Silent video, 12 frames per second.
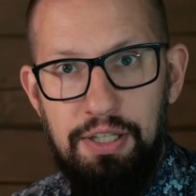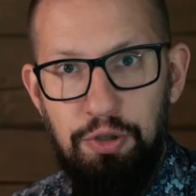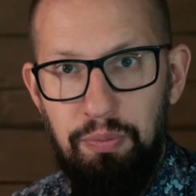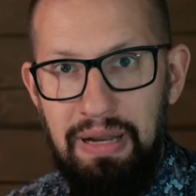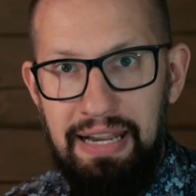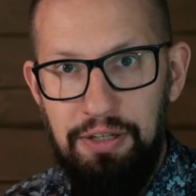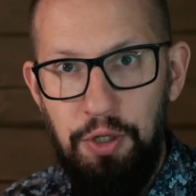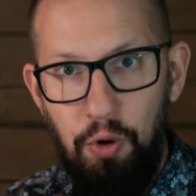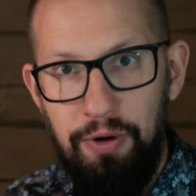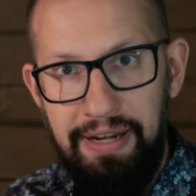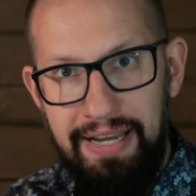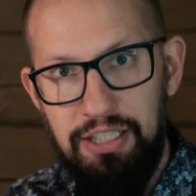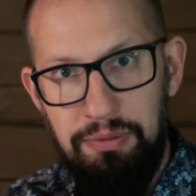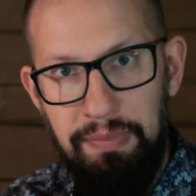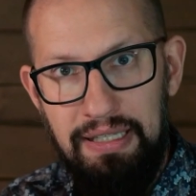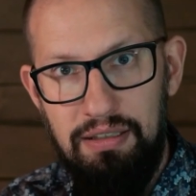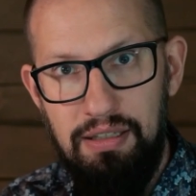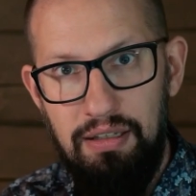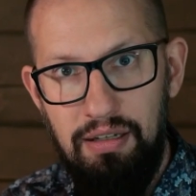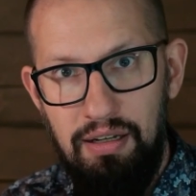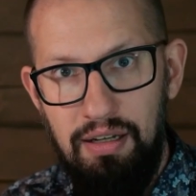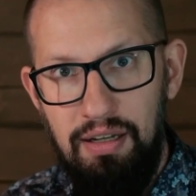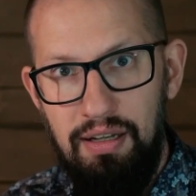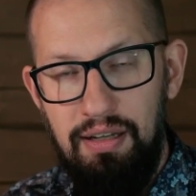to plan your next meeting
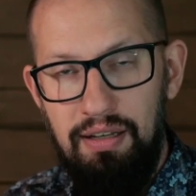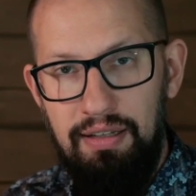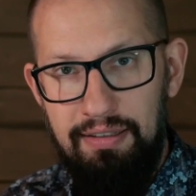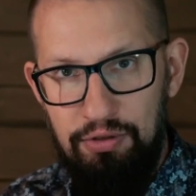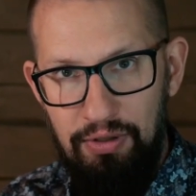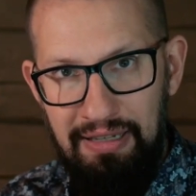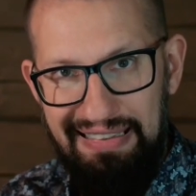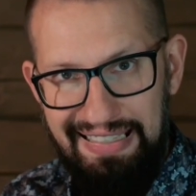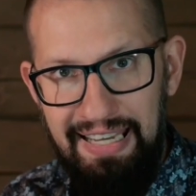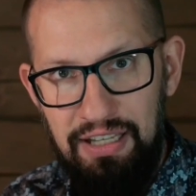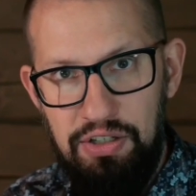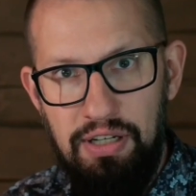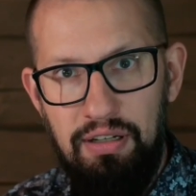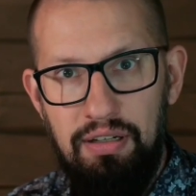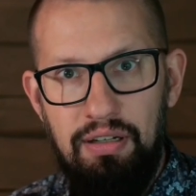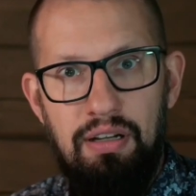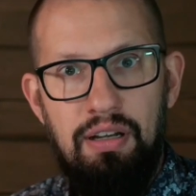into an engaging